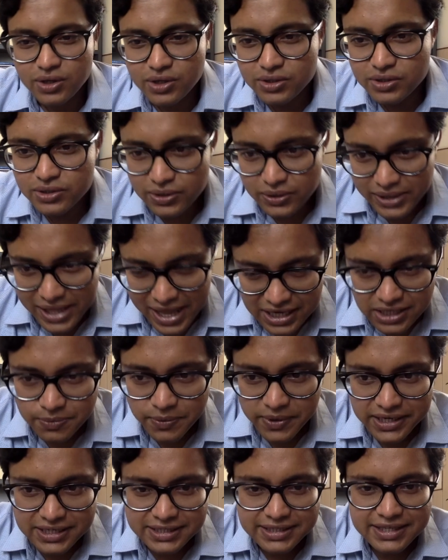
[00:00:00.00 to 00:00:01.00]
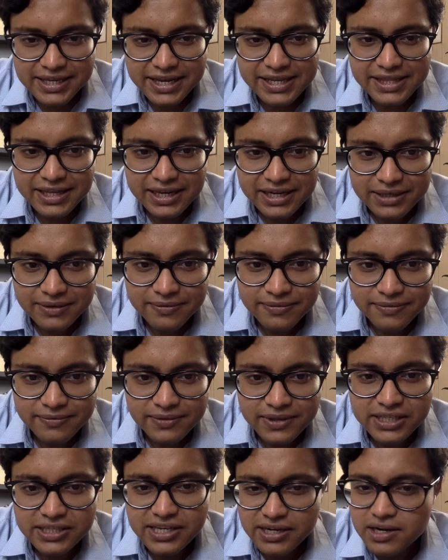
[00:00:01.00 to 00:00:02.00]
So that's why it is said that if
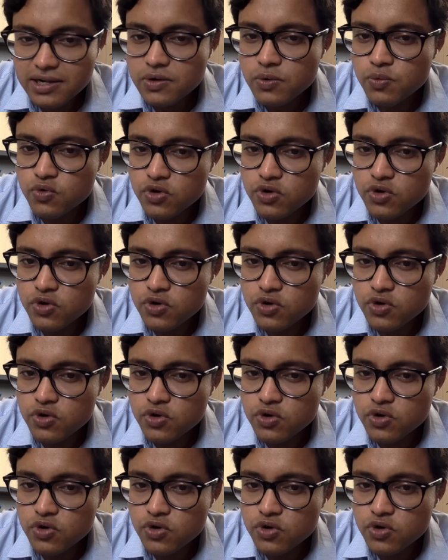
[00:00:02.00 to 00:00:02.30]
the general